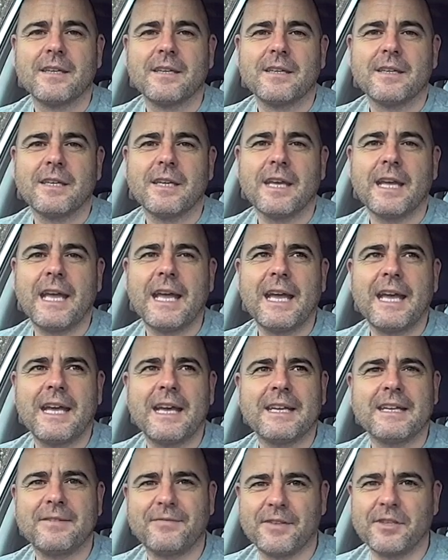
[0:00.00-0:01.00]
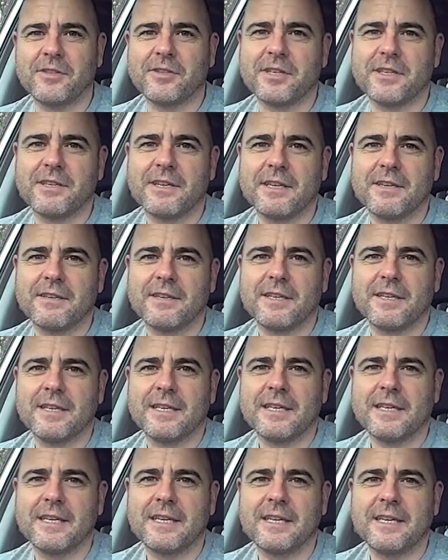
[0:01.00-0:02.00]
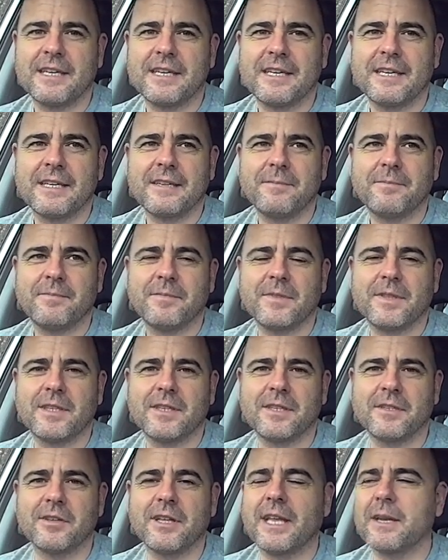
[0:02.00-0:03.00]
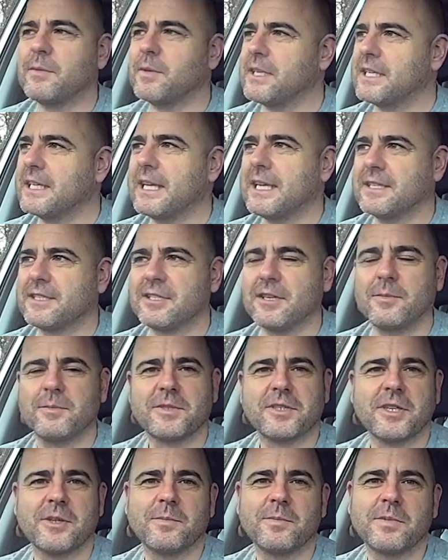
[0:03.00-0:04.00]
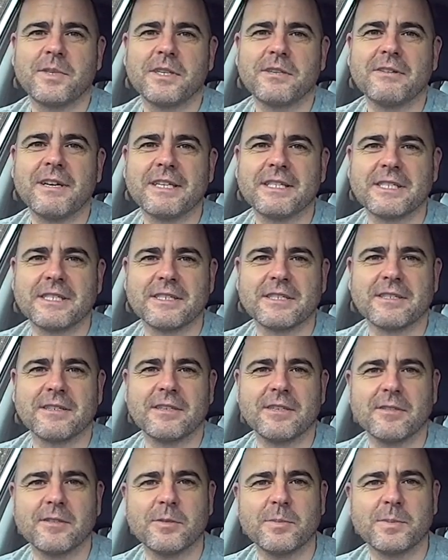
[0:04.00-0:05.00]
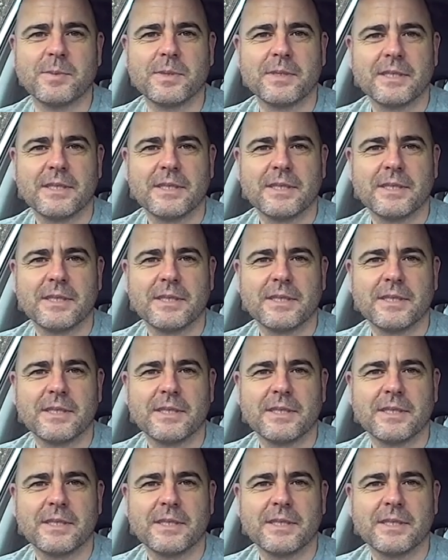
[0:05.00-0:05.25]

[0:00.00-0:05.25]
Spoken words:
And if you look at it, you know, like when you get a Tomtom, you register it up.